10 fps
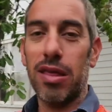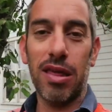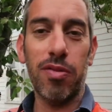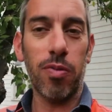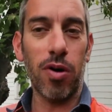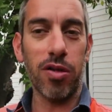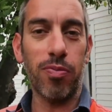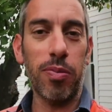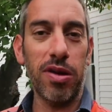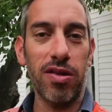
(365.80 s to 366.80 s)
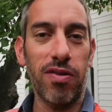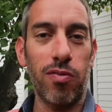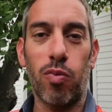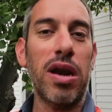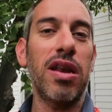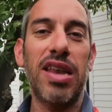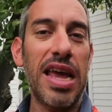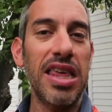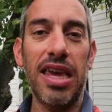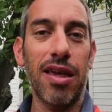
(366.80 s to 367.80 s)
this is probably one in
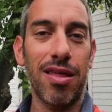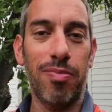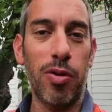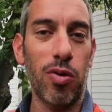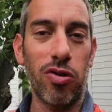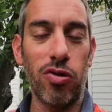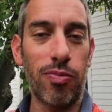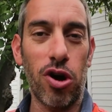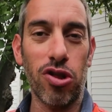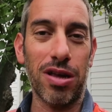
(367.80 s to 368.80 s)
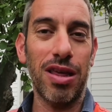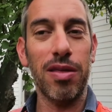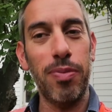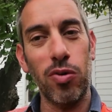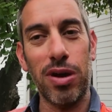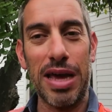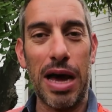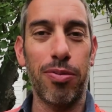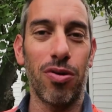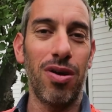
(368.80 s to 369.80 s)
ten years build, doing a project, is building a
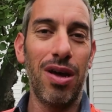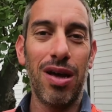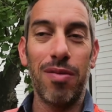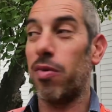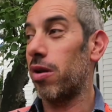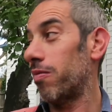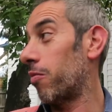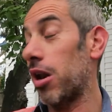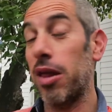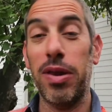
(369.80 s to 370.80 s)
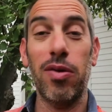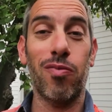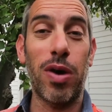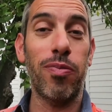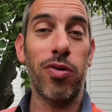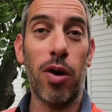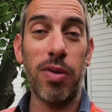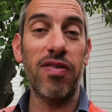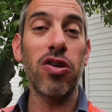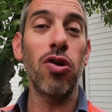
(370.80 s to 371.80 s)
carport. Might, might only be the one
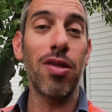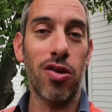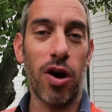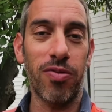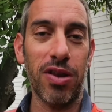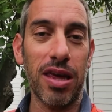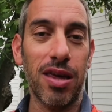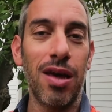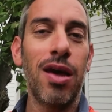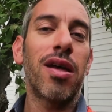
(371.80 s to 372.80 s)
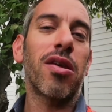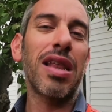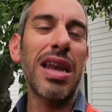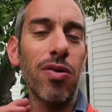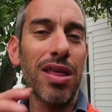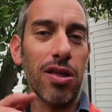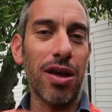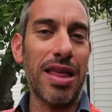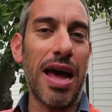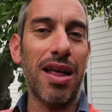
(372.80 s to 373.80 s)
time he ever uses Dial Before You Dig. So it's little things
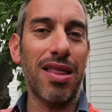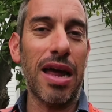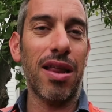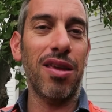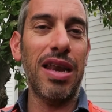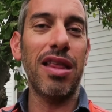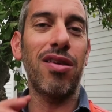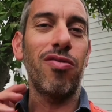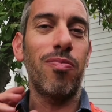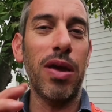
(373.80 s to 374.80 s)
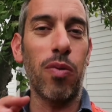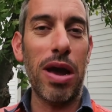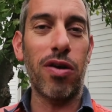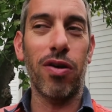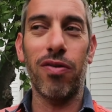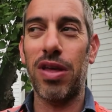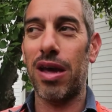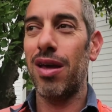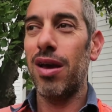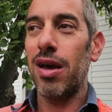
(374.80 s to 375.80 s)
like that that you need to be aware of, that